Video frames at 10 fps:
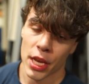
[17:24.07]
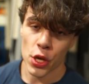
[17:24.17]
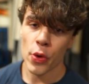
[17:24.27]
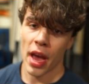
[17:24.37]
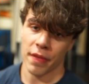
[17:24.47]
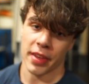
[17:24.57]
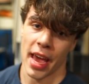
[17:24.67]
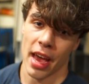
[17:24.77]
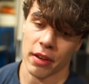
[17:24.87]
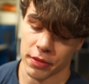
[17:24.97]
and you have
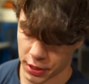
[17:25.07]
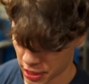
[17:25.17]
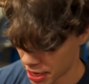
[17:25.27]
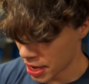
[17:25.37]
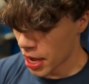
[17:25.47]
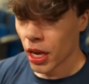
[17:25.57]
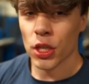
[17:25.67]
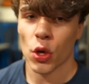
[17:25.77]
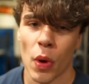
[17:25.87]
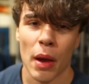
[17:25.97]
calves.
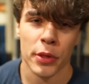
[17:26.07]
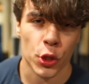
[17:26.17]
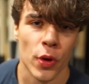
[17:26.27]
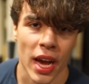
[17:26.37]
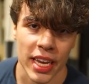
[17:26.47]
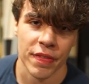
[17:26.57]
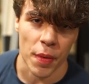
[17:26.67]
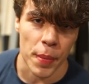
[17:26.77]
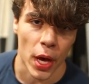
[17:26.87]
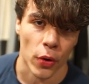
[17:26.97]
So why would you not give
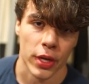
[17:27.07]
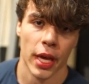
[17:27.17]
them milk?